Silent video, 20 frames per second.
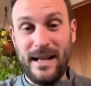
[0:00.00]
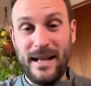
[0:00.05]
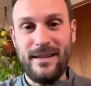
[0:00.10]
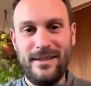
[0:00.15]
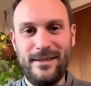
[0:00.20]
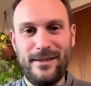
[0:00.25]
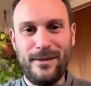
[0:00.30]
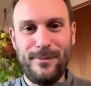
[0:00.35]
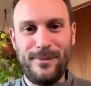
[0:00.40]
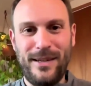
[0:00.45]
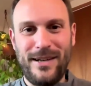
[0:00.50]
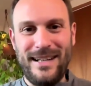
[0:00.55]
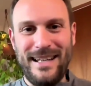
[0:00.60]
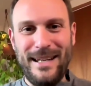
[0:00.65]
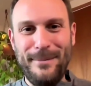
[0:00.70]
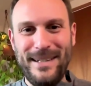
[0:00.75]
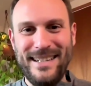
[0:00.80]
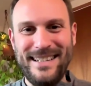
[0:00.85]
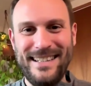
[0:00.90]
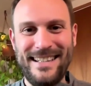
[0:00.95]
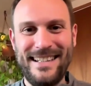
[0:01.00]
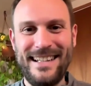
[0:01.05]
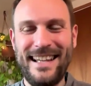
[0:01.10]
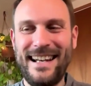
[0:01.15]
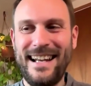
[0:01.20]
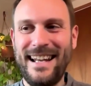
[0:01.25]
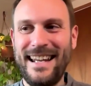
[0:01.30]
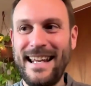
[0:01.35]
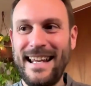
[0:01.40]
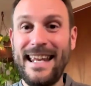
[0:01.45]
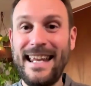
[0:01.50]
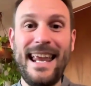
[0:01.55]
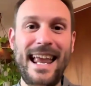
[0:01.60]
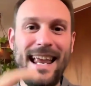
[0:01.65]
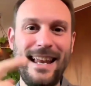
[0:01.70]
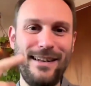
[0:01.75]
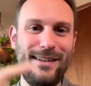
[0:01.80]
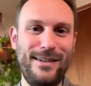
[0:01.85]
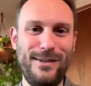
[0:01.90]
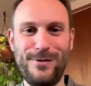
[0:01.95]
mechanisms are limited and I
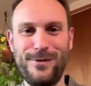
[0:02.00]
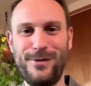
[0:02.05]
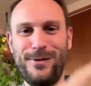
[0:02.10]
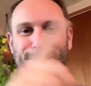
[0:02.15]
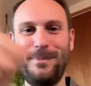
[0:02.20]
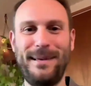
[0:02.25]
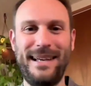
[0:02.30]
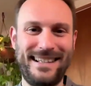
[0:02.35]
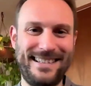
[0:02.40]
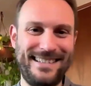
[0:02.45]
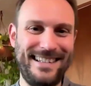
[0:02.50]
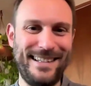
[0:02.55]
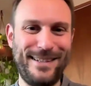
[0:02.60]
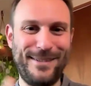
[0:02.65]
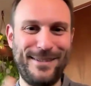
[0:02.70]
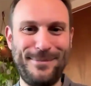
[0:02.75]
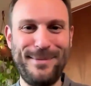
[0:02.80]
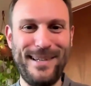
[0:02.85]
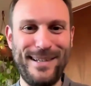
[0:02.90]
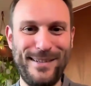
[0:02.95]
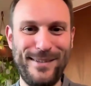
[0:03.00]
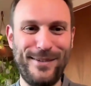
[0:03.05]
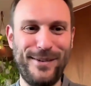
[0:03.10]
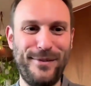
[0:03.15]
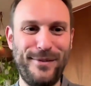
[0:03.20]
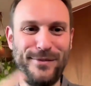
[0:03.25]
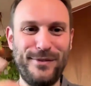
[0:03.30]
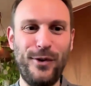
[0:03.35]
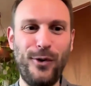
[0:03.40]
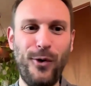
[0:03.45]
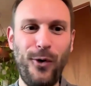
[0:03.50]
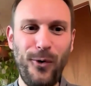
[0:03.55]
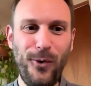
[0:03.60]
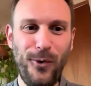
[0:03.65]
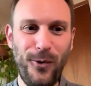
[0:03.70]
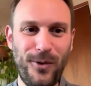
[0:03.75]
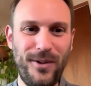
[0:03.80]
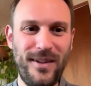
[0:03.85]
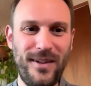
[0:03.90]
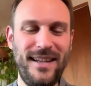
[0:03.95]
can't introspect the experience of the
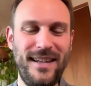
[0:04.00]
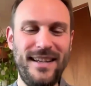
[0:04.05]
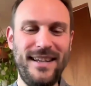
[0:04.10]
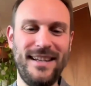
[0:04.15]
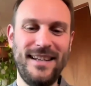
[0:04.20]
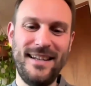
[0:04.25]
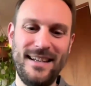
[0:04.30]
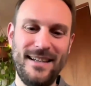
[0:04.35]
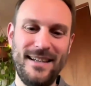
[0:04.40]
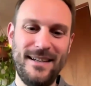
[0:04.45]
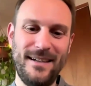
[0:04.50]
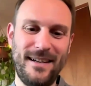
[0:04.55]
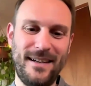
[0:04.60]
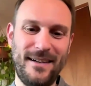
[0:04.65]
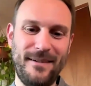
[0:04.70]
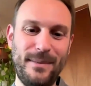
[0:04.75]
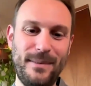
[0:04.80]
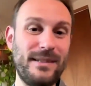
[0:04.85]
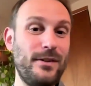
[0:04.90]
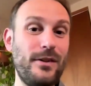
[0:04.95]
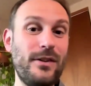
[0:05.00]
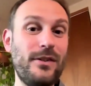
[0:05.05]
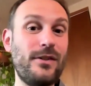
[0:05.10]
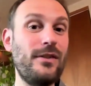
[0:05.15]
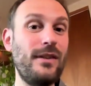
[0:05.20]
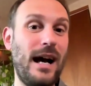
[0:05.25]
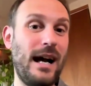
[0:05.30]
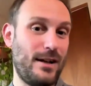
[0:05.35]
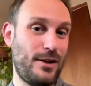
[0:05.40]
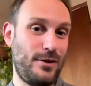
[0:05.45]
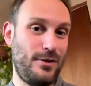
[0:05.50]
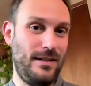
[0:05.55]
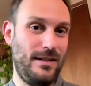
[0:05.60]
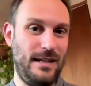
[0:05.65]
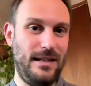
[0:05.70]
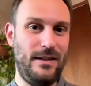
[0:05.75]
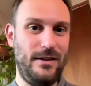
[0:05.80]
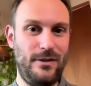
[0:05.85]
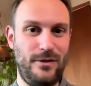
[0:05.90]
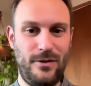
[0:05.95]
whole, but there is
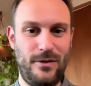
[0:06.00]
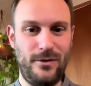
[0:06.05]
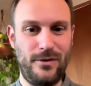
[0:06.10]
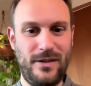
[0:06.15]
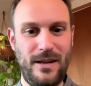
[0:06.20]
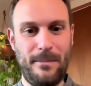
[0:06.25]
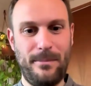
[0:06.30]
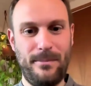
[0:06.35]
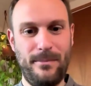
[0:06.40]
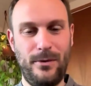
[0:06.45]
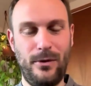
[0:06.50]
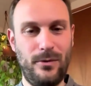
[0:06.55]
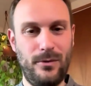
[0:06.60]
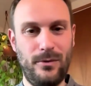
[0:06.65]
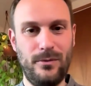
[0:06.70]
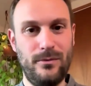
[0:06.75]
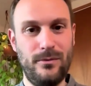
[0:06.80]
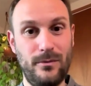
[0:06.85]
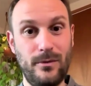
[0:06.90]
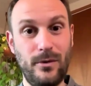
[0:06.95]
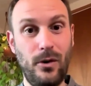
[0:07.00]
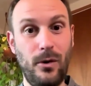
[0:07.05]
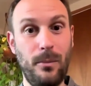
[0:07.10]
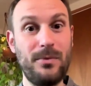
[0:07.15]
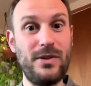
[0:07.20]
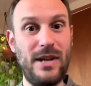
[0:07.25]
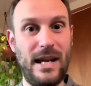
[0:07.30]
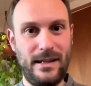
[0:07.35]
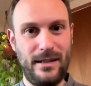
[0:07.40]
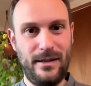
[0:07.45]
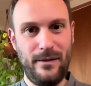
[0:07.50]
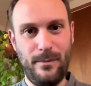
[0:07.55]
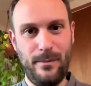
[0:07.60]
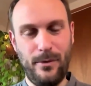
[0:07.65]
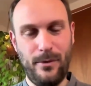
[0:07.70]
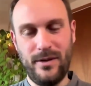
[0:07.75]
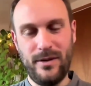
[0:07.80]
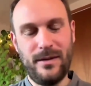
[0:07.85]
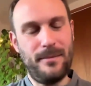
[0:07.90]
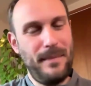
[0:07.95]
no objective
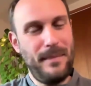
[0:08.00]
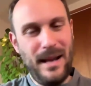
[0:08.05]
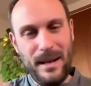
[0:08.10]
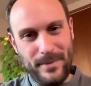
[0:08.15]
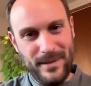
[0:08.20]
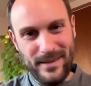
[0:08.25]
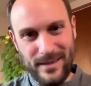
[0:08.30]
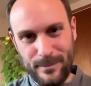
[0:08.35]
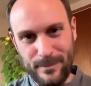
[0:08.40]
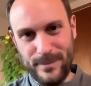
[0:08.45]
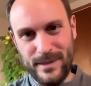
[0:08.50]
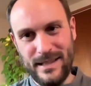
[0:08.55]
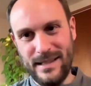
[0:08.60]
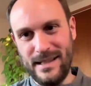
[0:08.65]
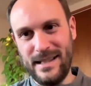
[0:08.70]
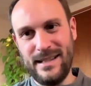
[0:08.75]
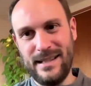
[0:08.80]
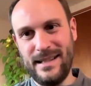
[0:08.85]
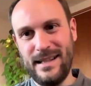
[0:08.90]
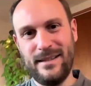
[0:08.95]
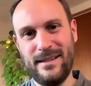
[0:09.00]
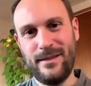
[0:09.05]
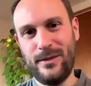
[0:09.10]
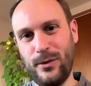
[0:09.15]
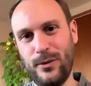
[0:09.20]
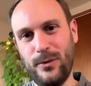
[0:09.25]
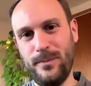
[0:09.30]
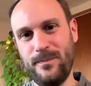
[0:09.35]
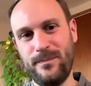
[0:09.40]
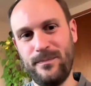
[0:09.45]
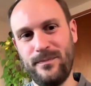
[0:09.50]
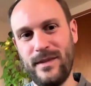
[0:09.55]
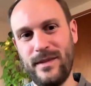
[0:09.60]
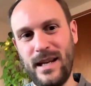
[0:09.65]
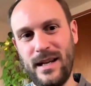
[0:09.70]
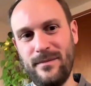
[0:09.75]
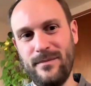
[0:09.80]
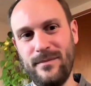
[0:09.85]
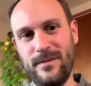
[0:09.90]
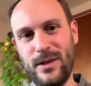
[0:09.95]
border. Maybe something like that. So
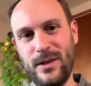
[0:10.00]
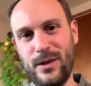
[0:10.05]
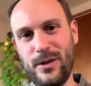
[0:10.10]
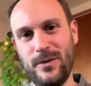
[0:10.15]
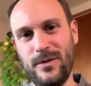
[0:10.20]
yeah,